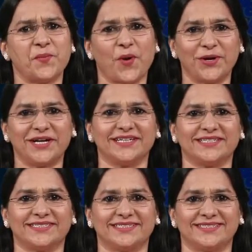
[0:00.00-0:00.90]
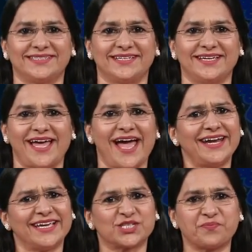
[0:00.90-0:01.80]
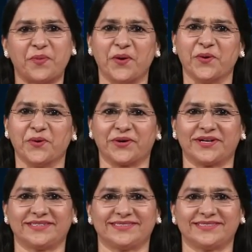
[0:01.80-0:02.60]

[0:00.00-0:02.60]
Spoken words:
Ponder and explore.